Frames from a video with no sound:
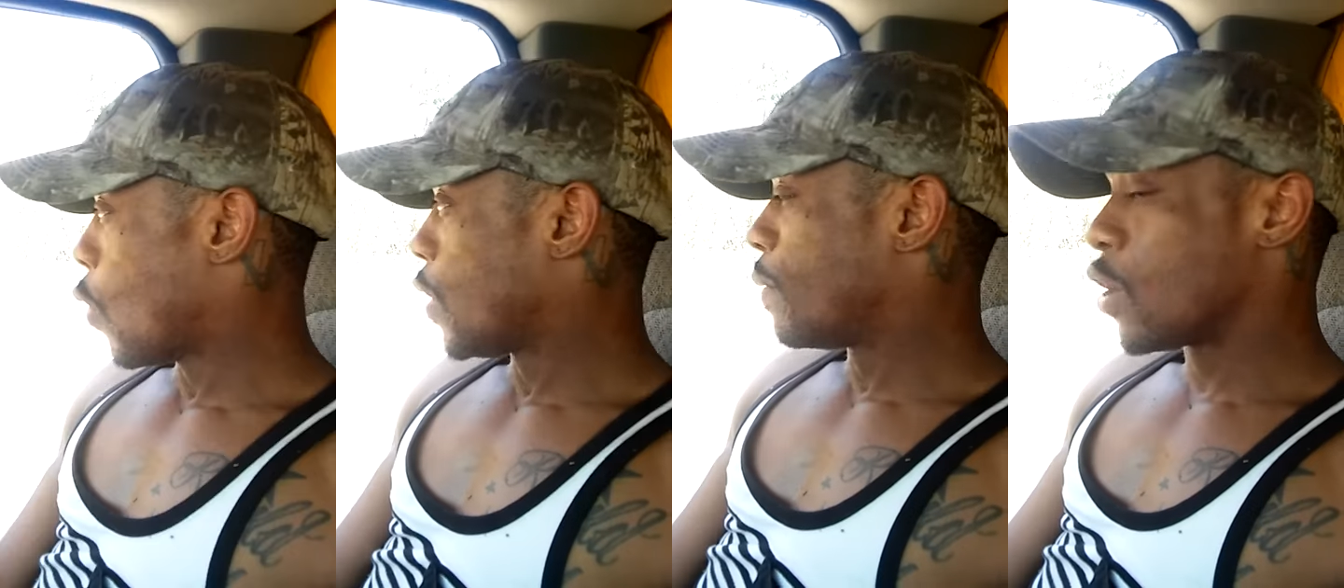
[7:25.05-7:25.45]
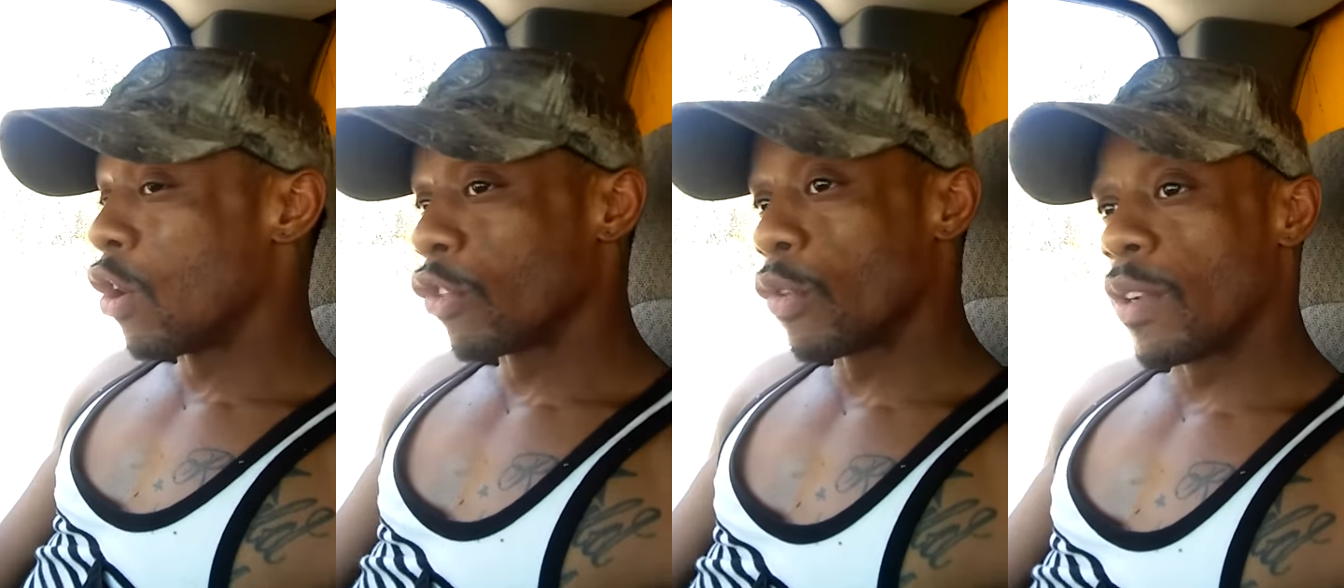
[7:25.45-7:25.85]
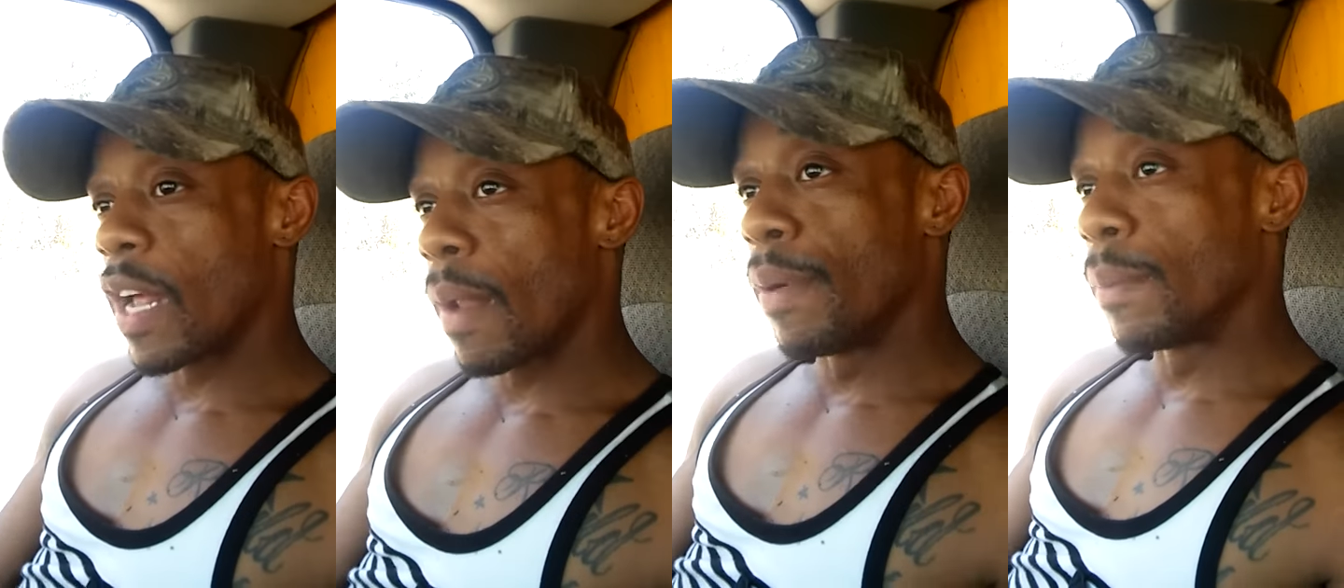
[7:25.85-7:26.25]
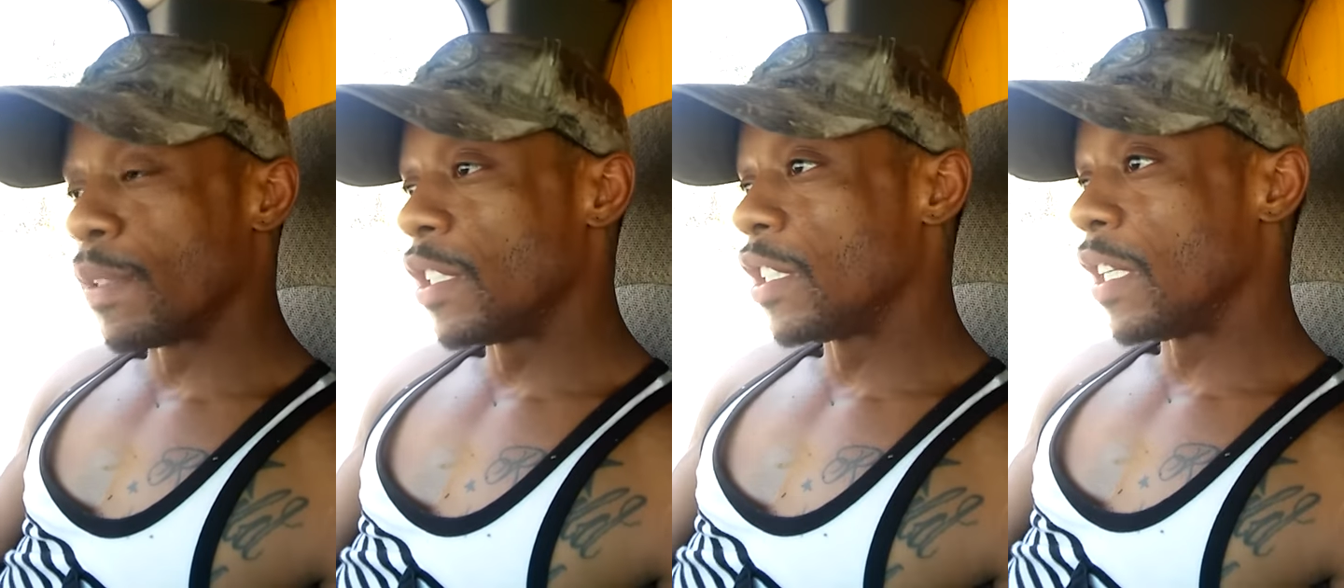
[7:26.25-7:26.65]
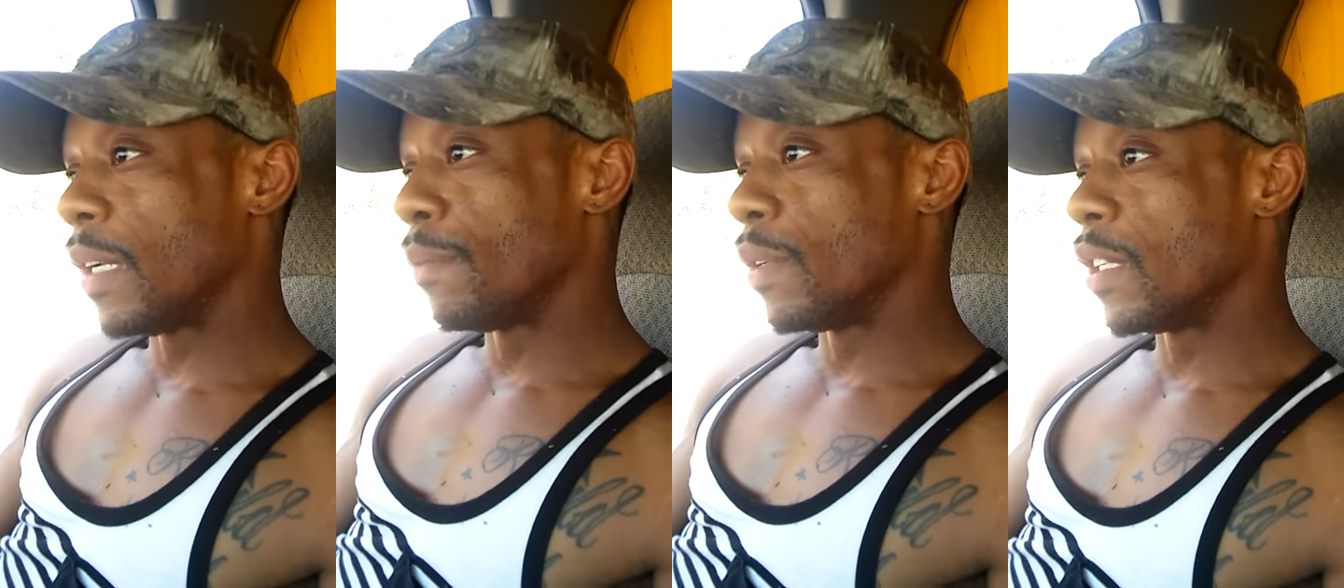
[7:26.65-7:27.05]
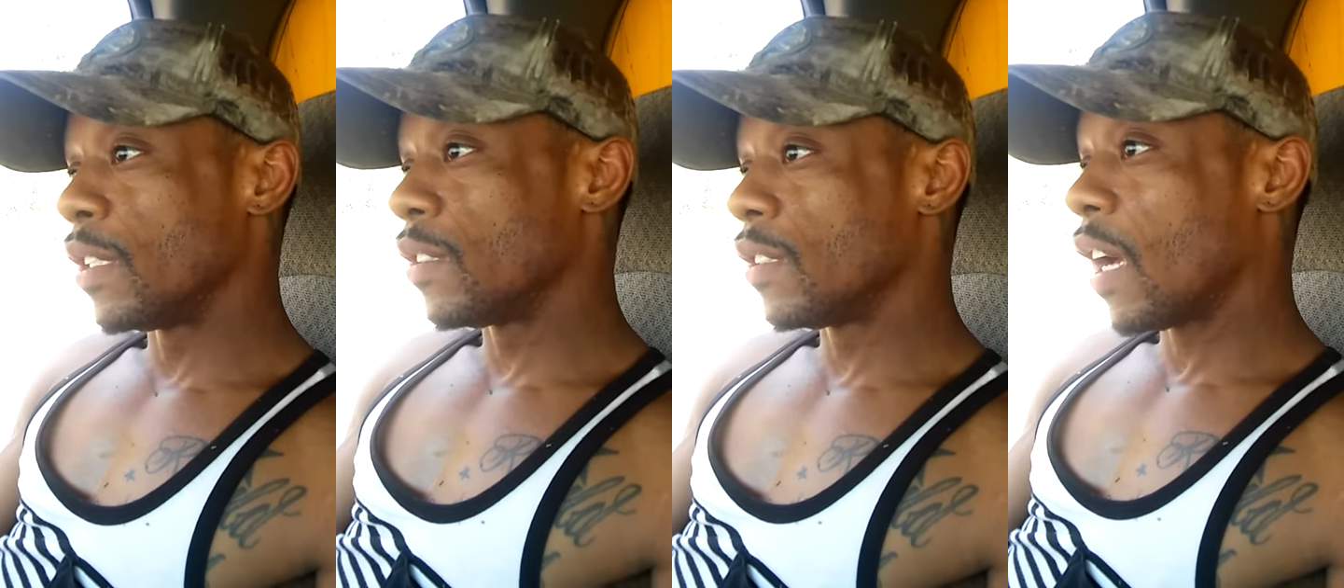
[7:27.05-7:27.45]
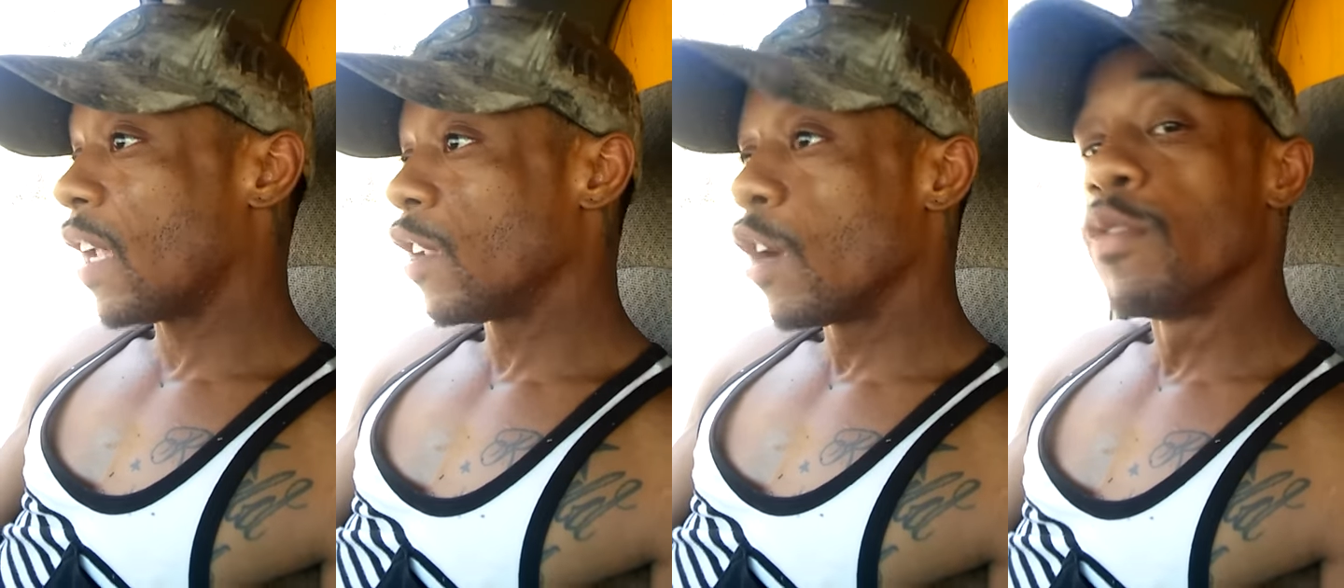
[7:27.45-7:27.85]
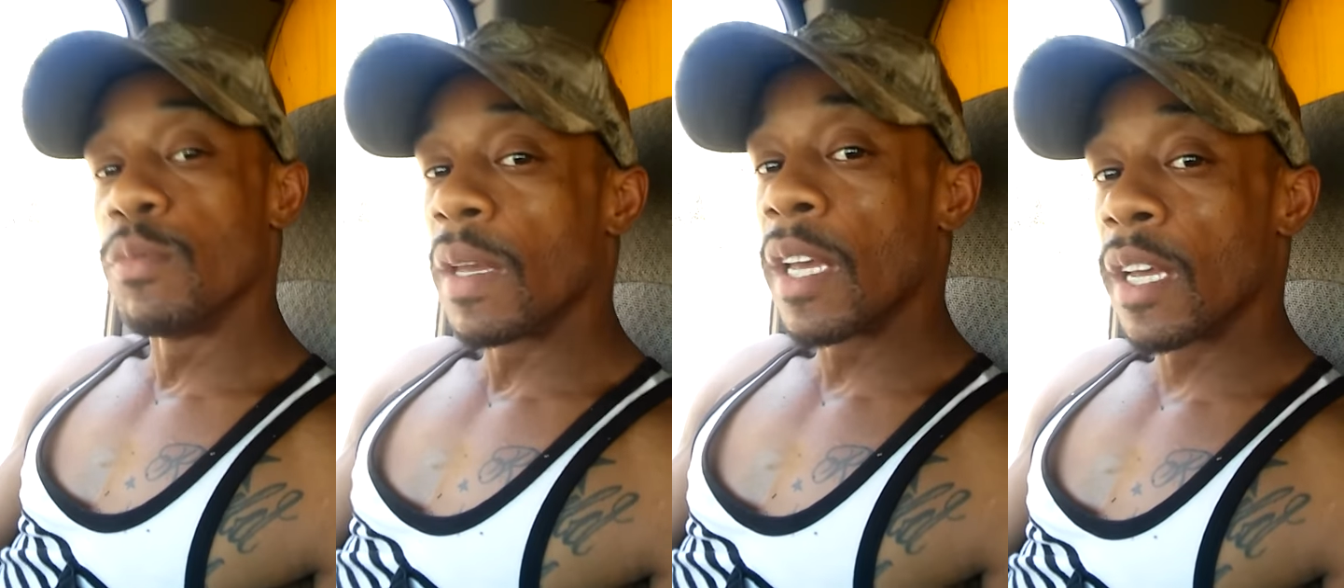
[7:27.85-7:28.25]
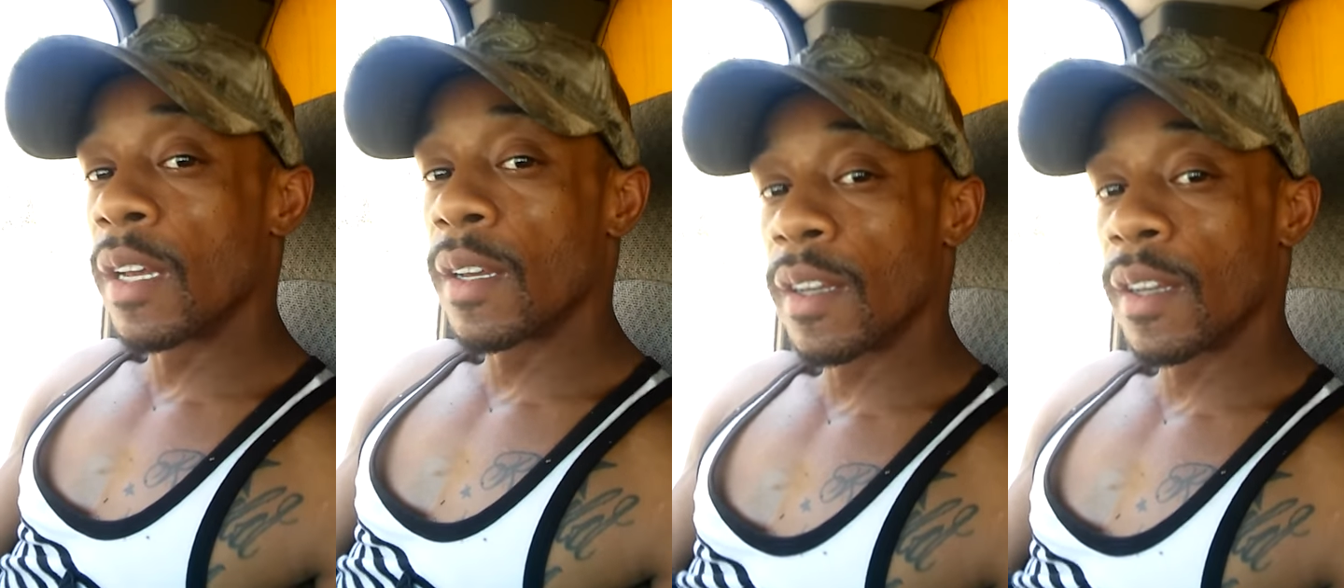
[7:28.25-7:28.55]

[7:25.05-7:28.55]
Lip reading: You've been going through a lot of bumpy shit, but I love you, man.